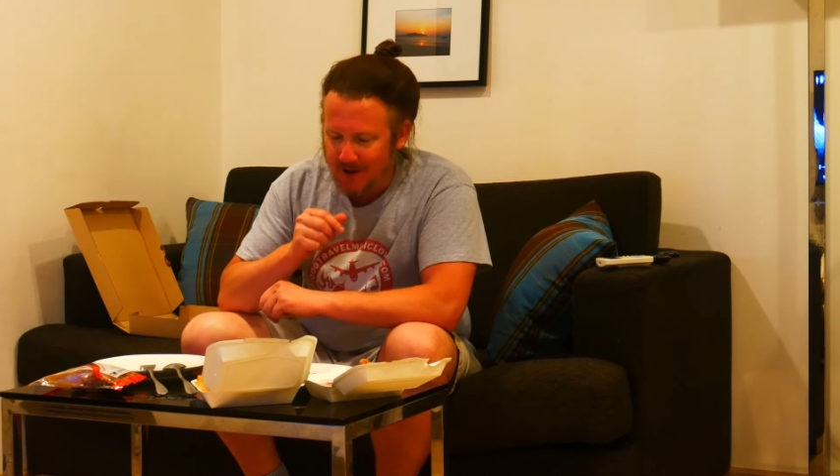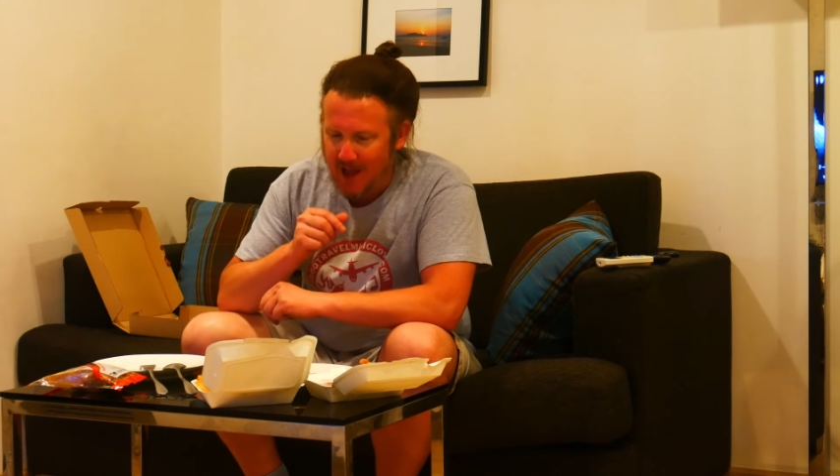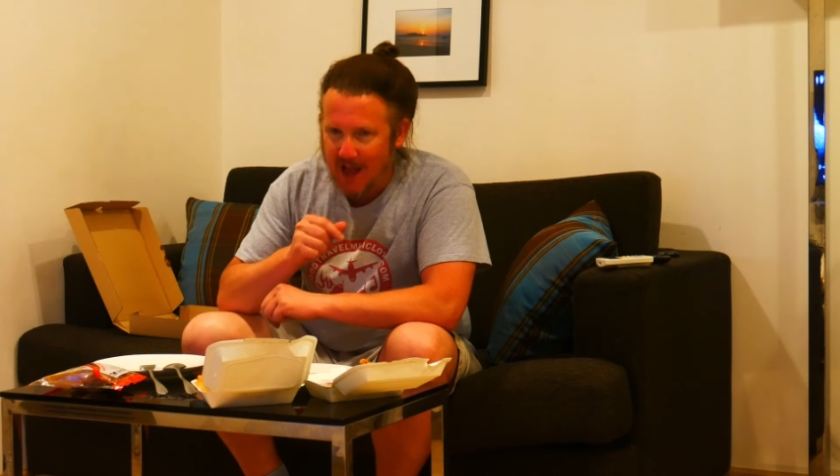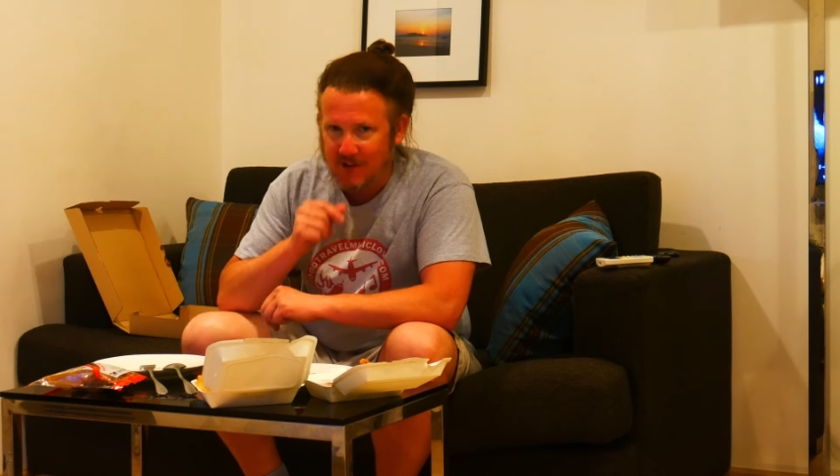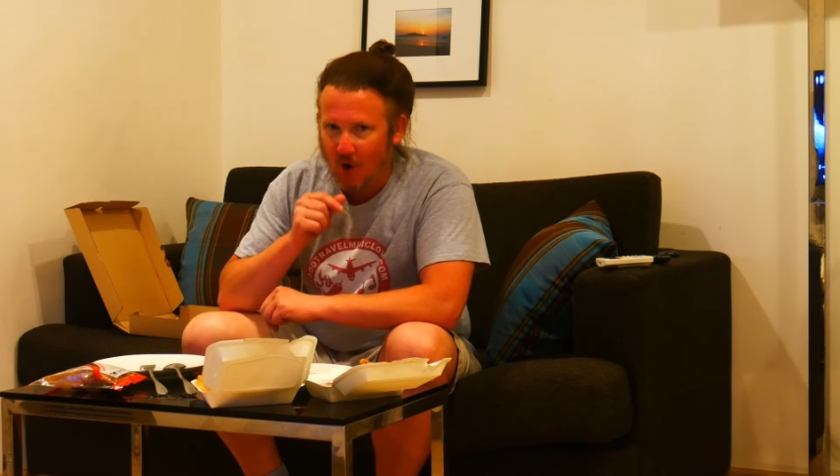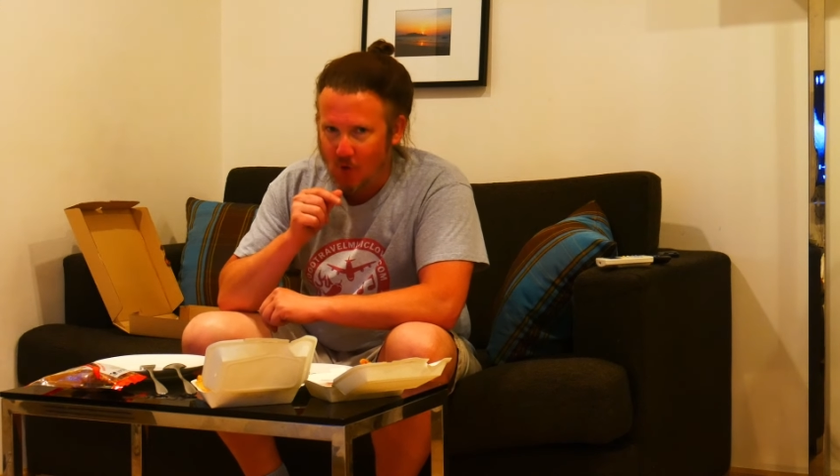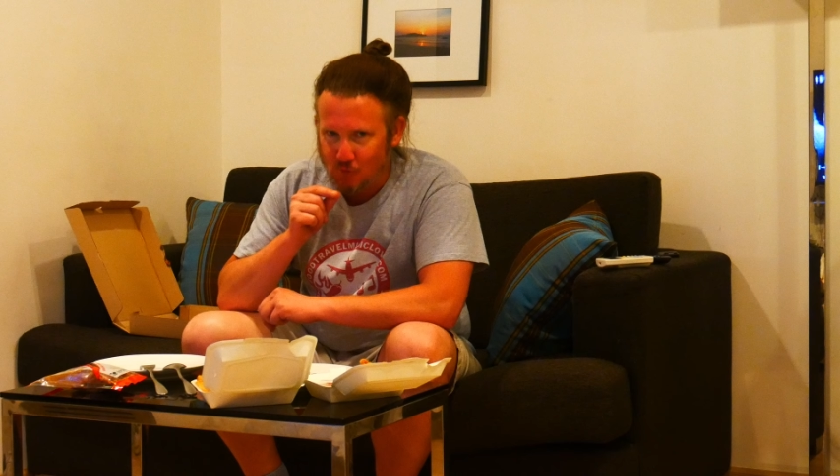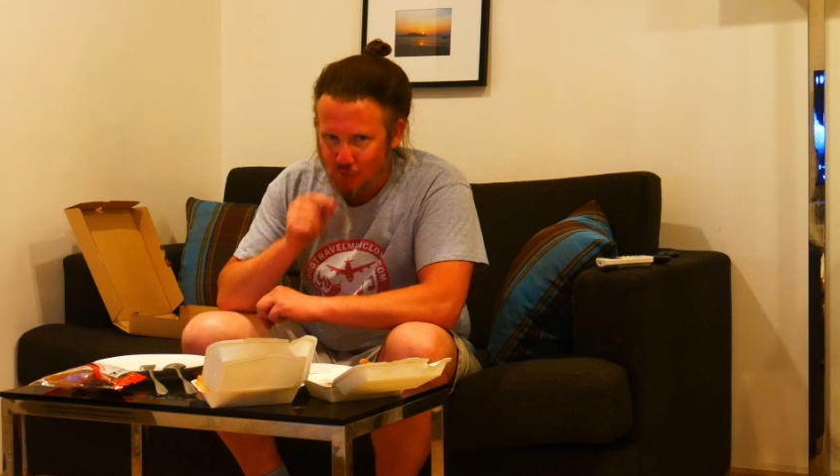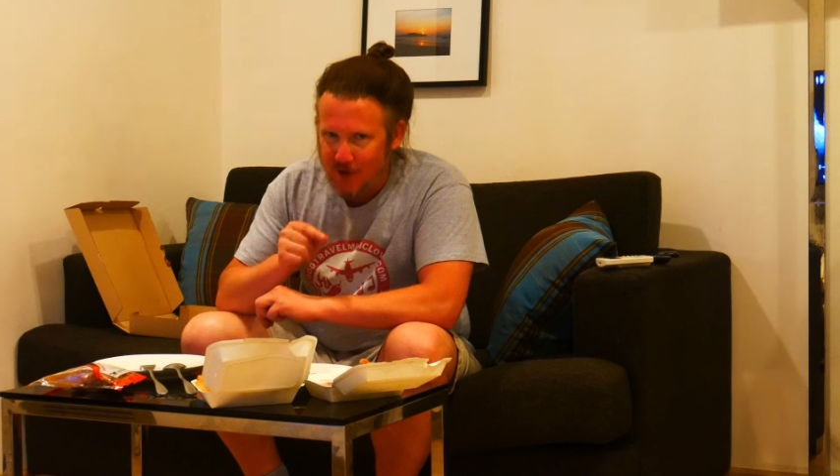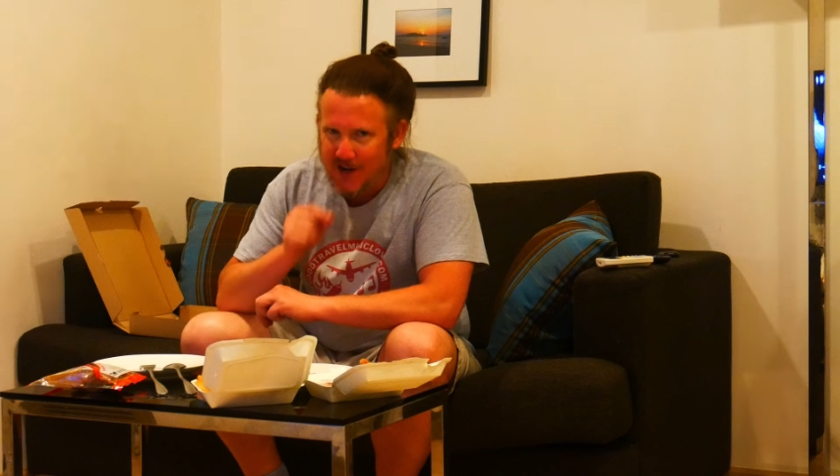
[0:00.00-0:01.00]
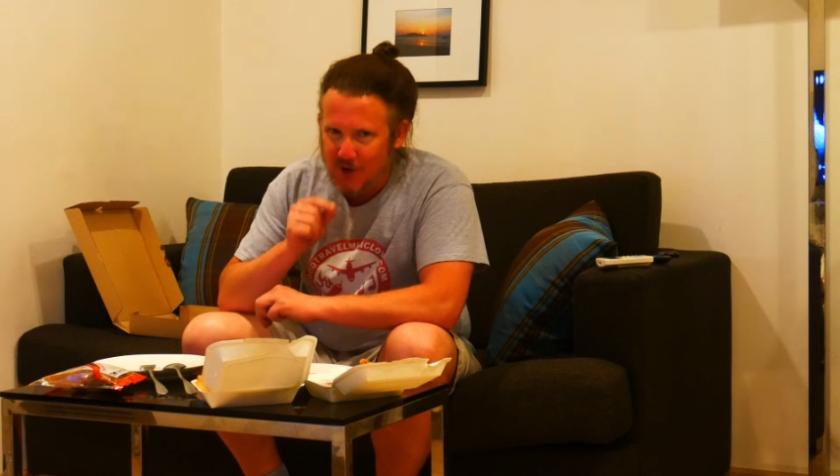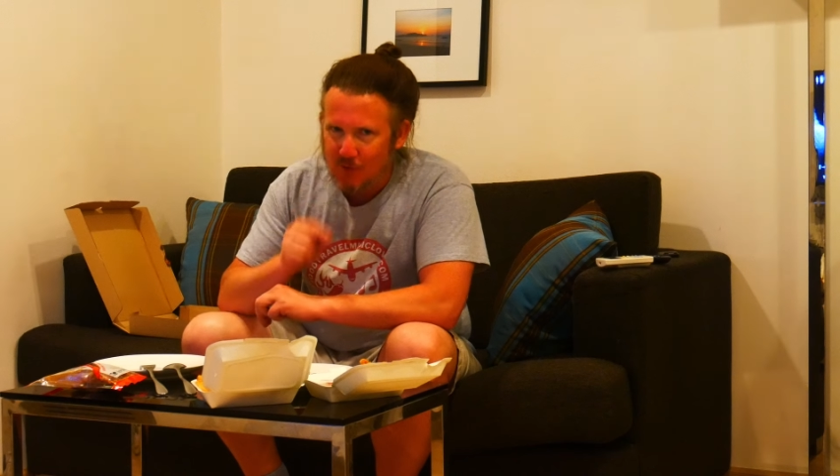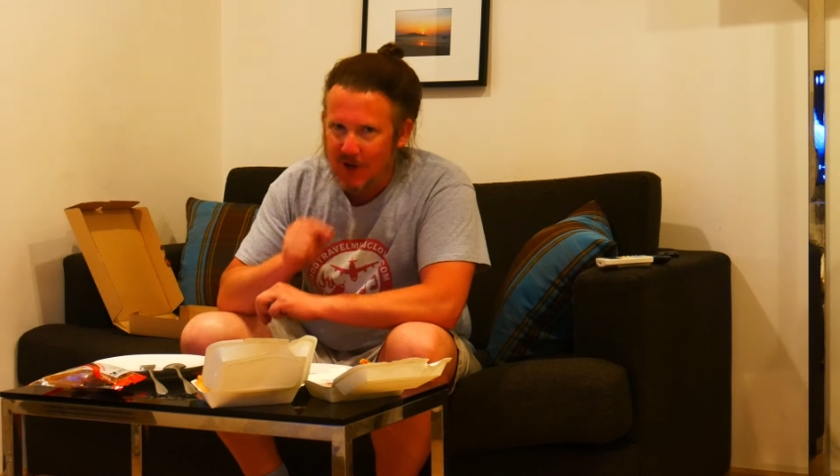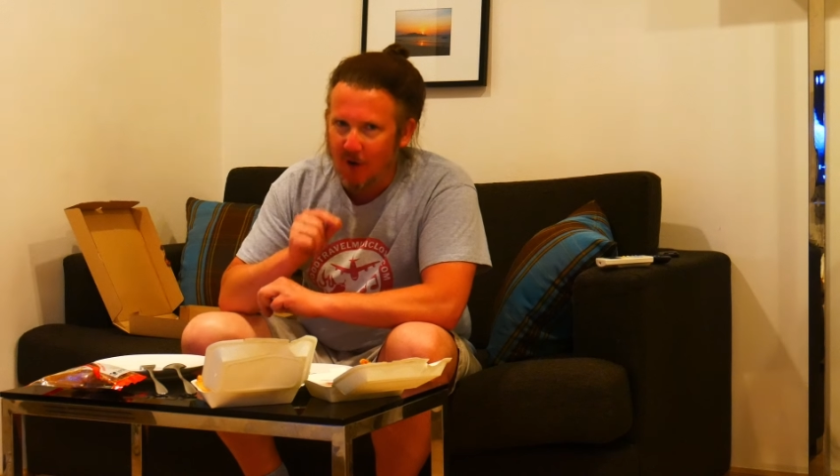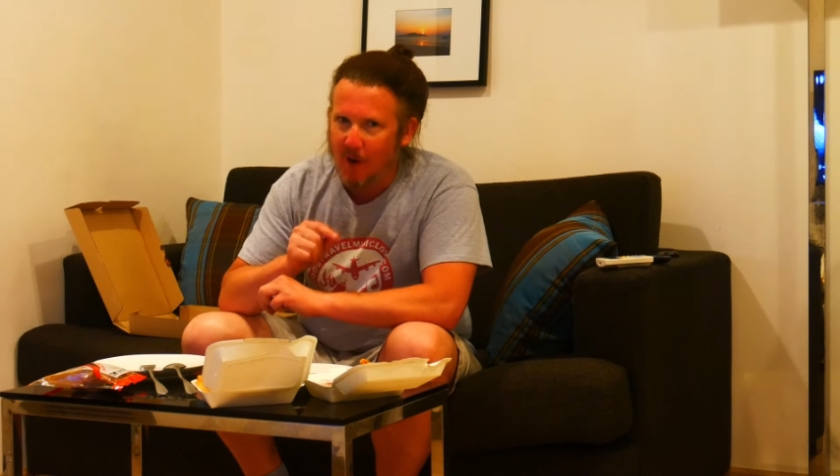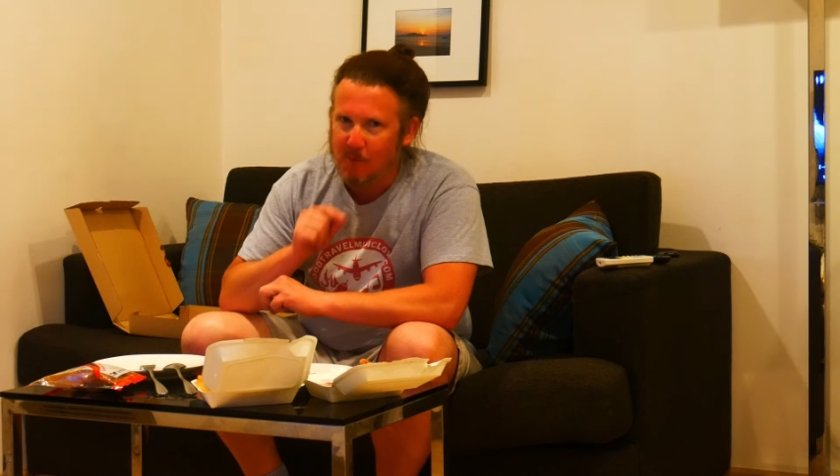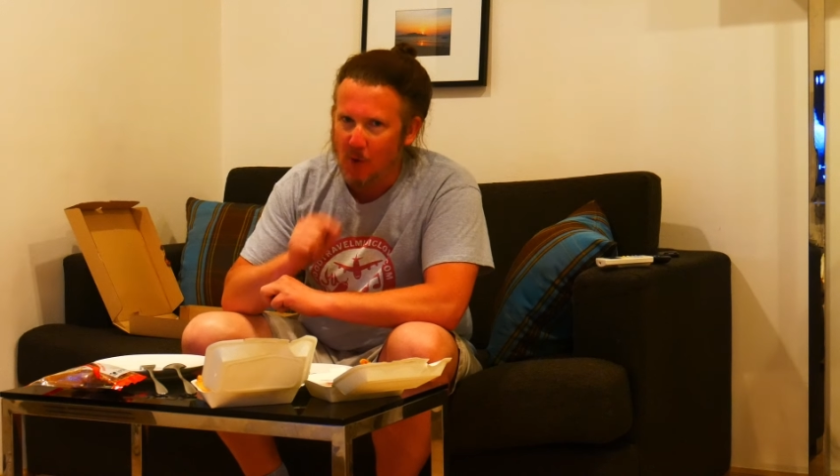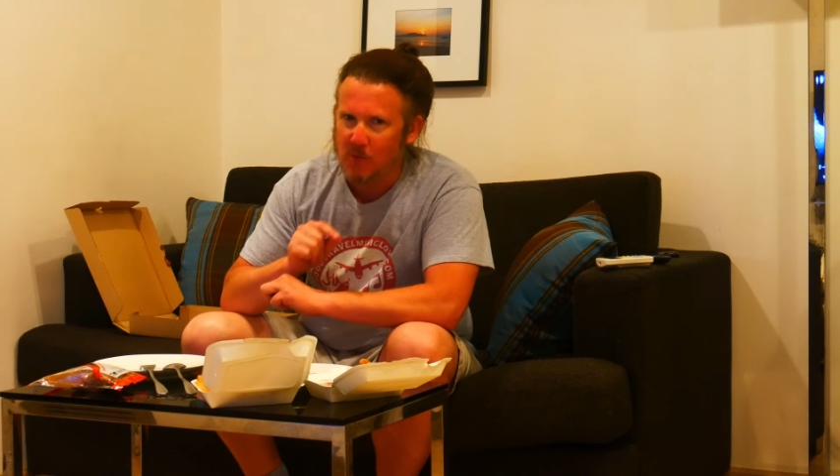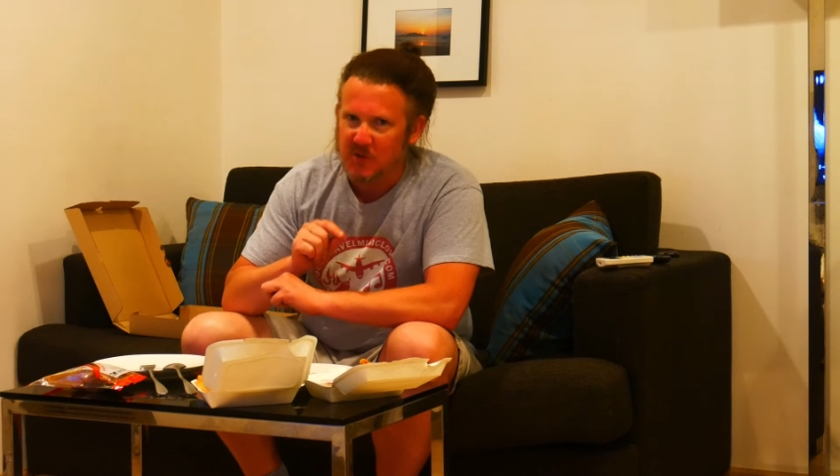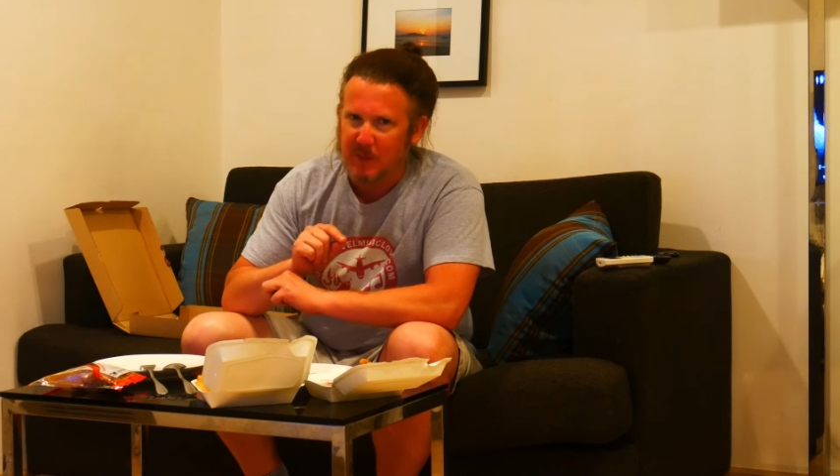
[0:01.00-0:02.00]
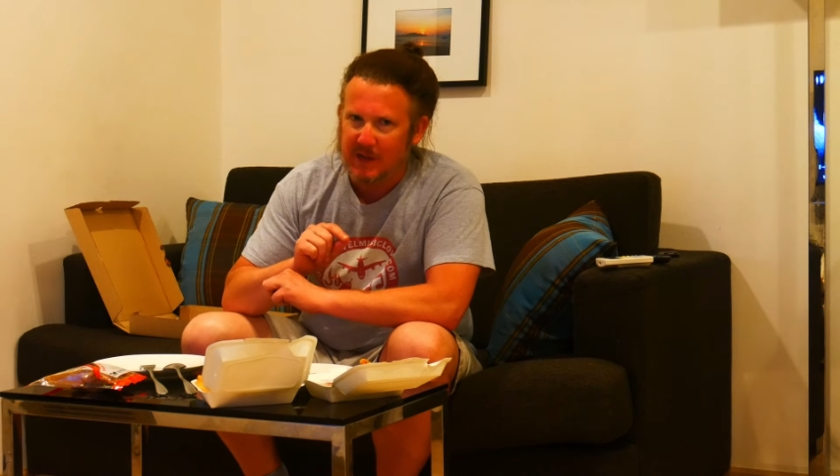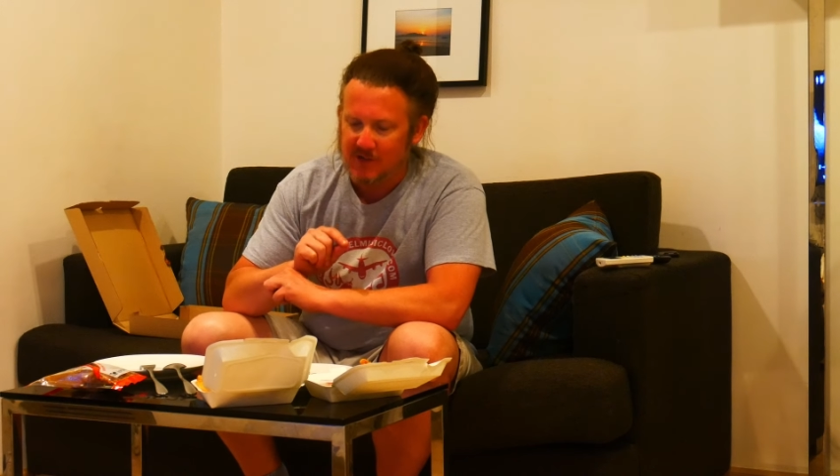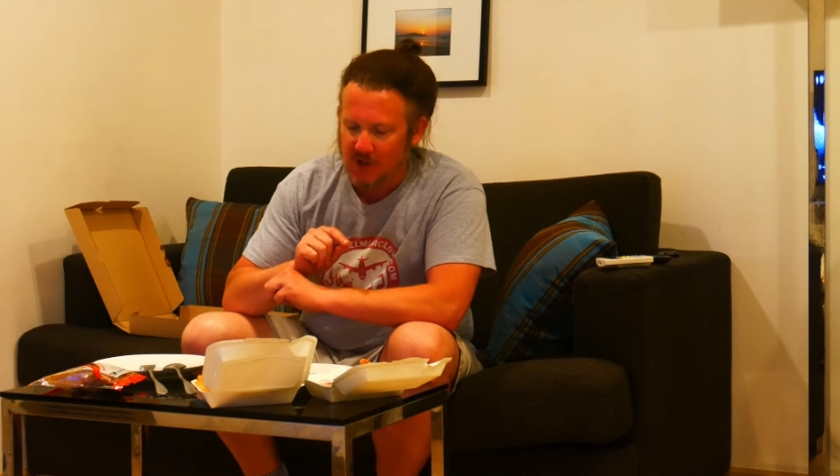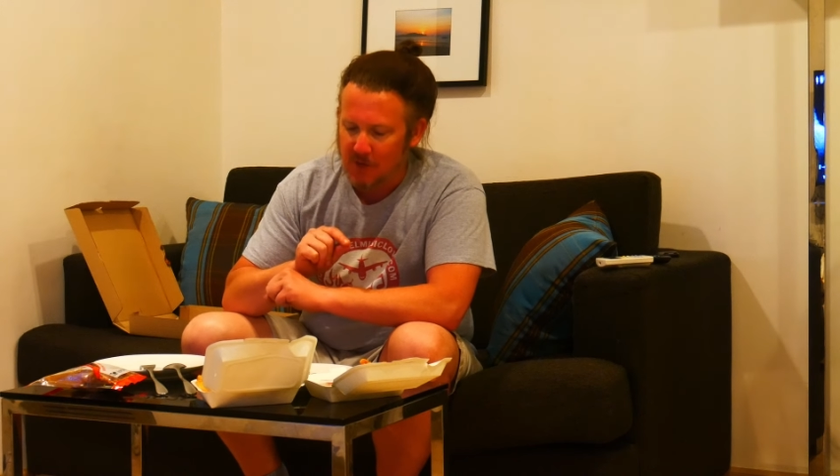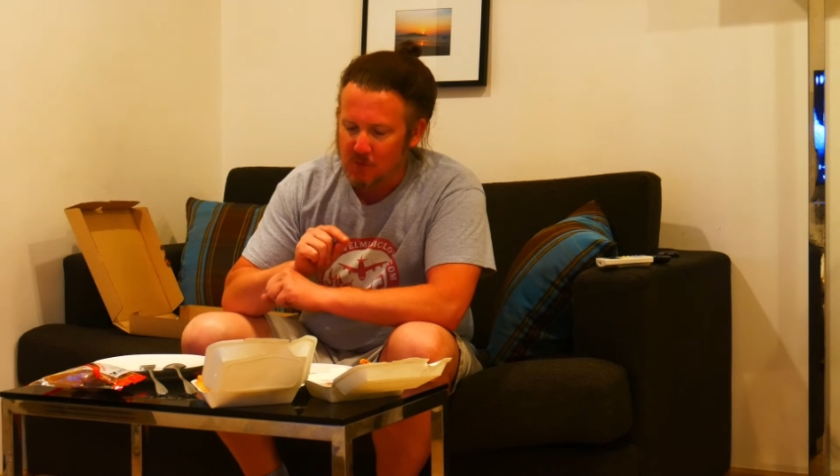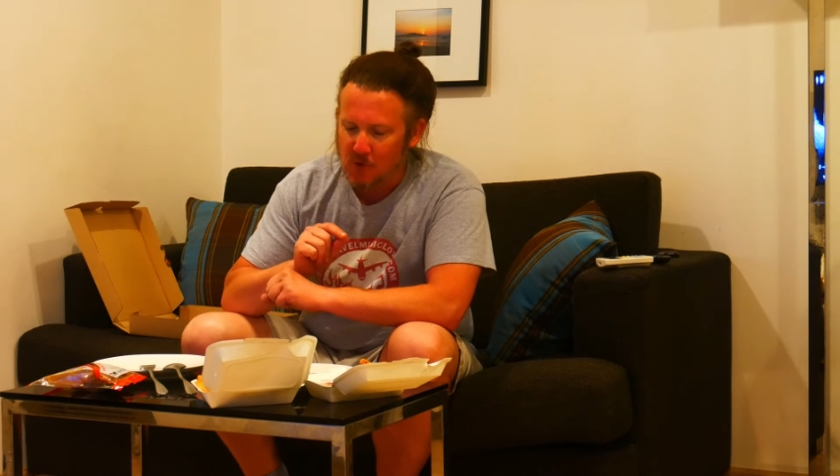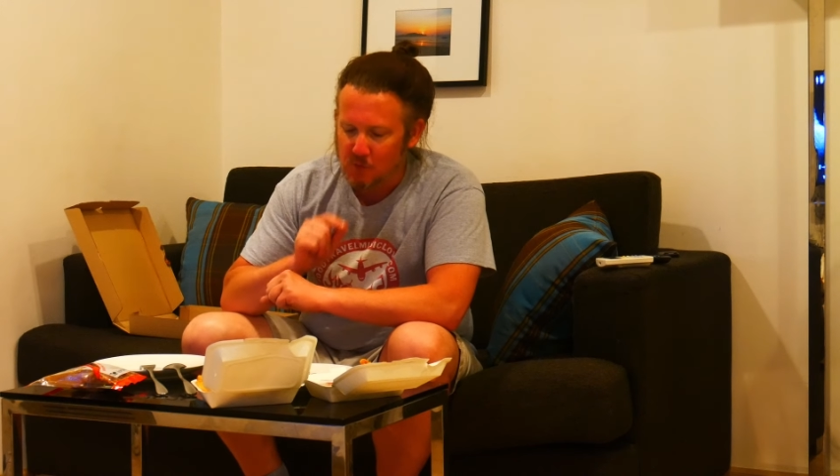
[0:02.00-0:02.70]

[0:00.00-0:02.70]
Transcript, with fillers: and I really like Bronx Pizza,